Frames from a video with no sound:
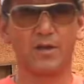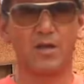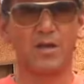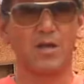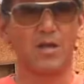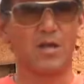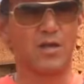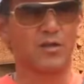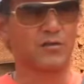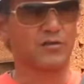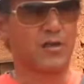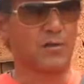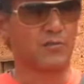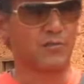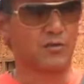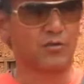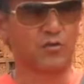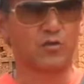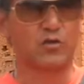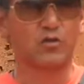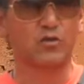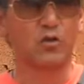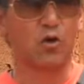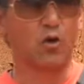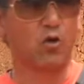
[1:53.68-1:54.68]
So I'm just
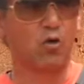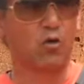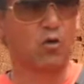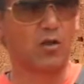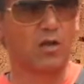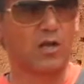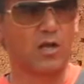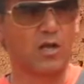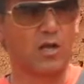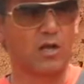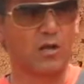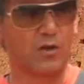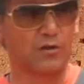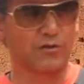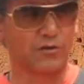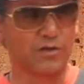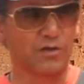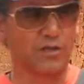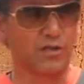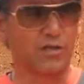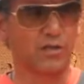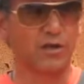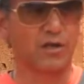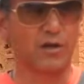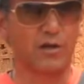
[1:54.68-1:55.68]
going to call uh,
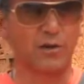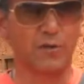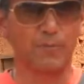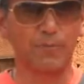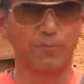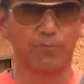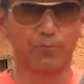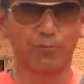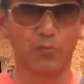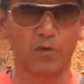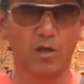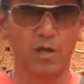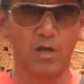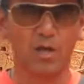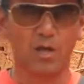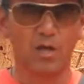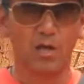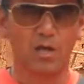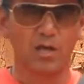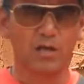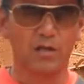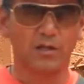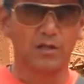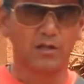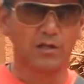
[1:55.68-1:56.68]
the, um,
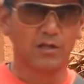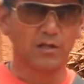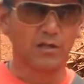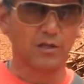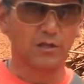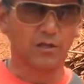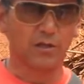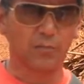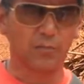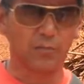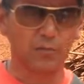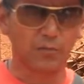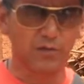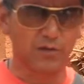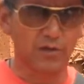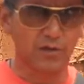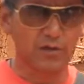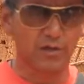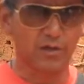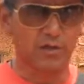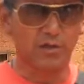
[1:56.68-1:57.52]
the, the, the, the